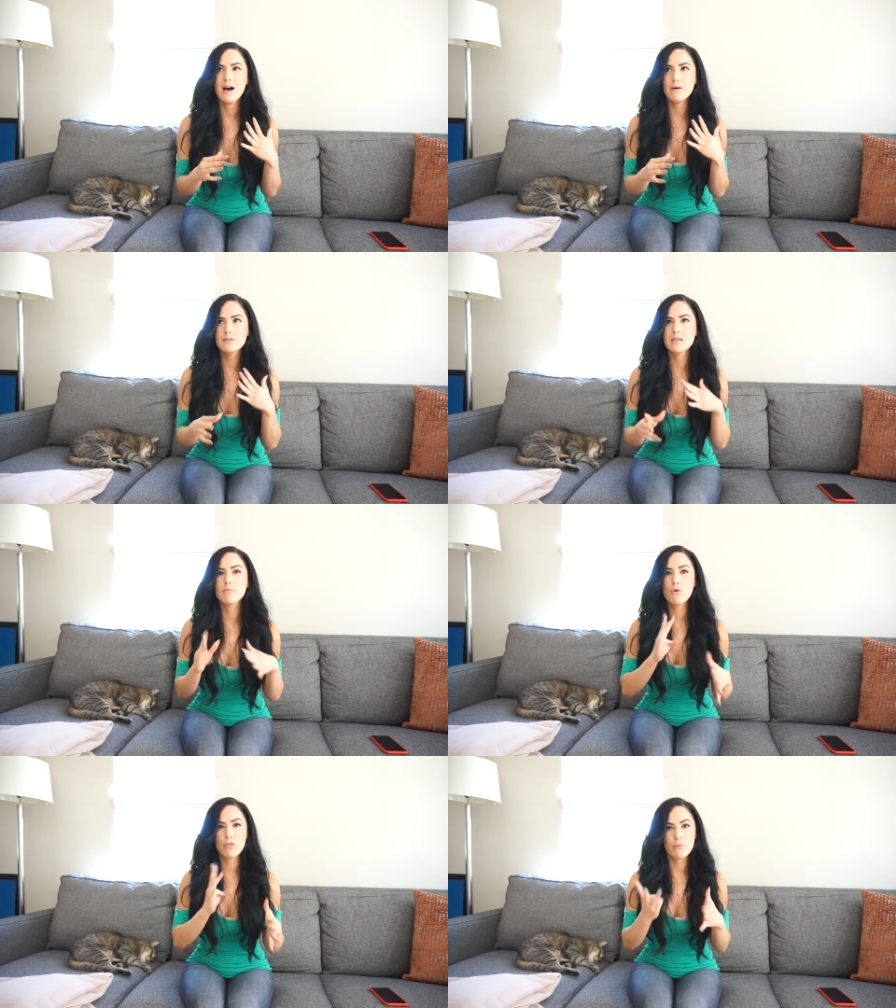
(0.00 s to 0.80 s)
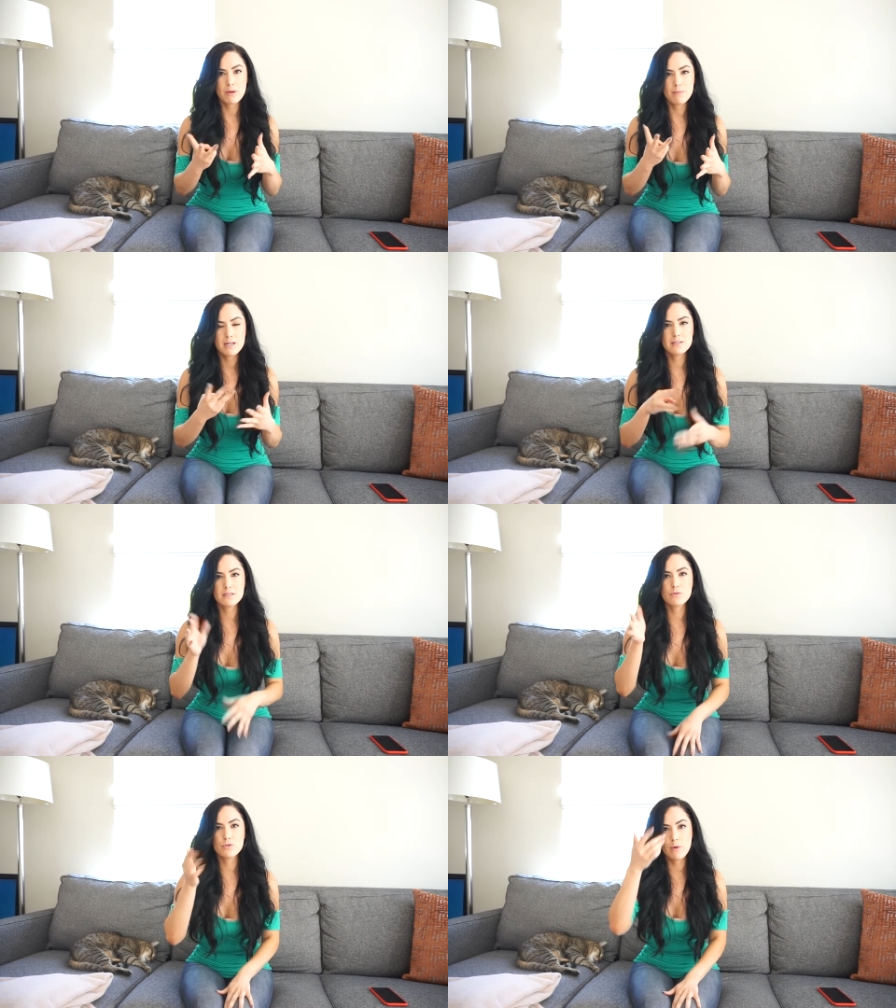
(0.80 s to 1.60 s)
I would say more three months
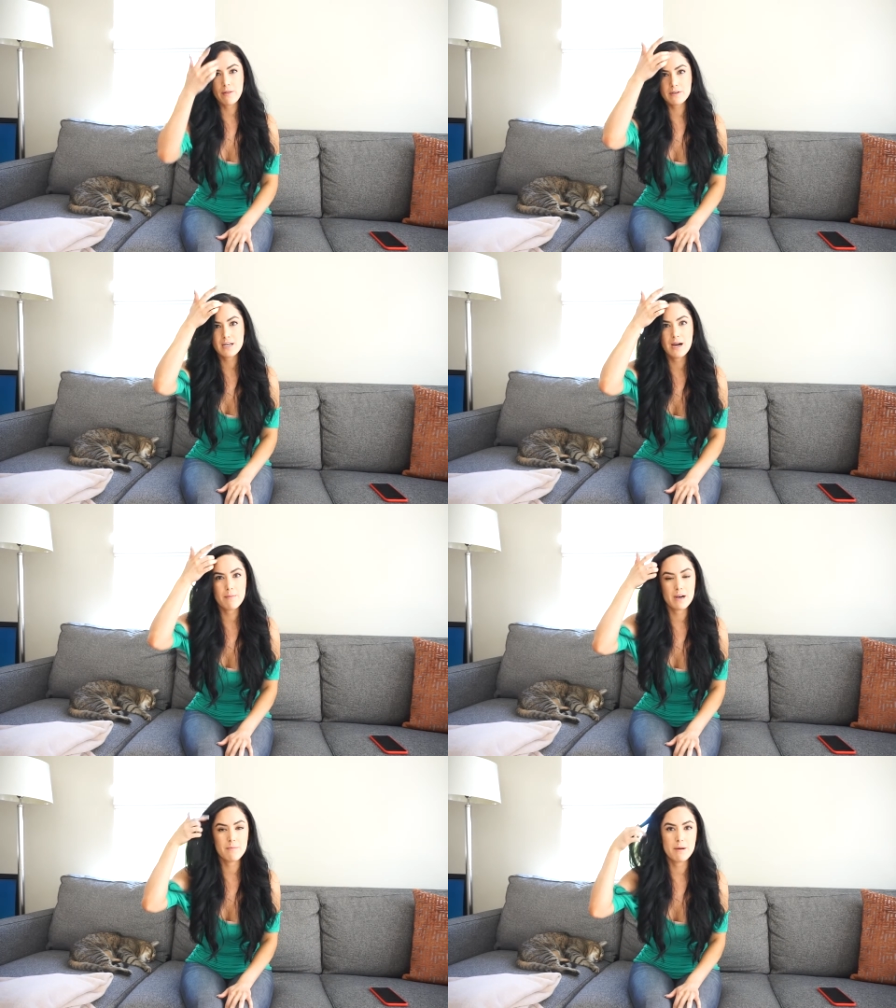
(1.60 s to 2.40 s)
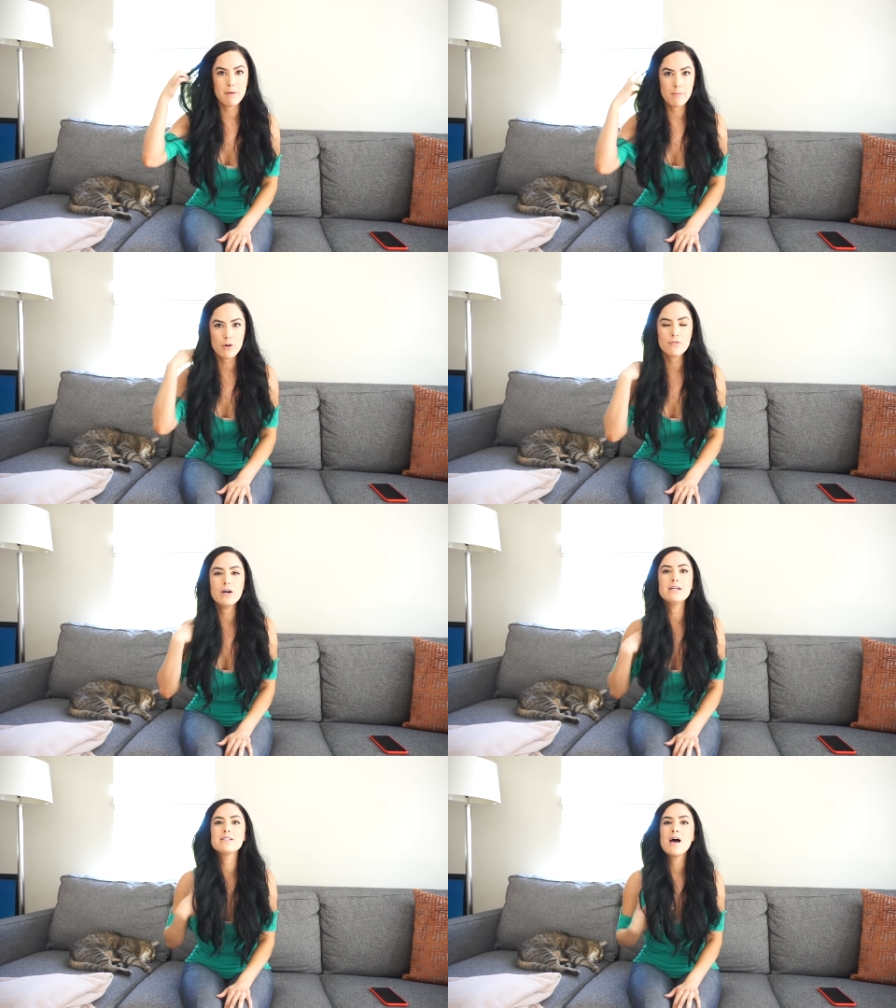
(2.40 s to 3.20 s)
because it was around the time that I met my
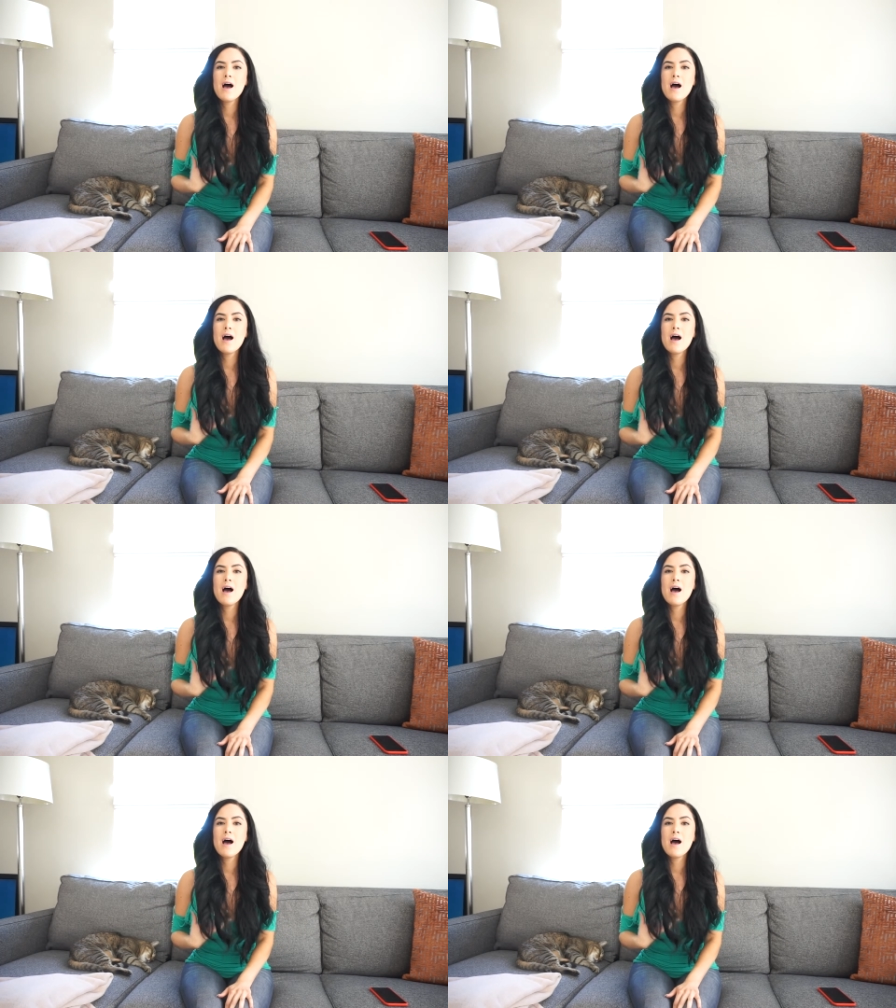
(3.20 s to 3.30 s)
boyfriend.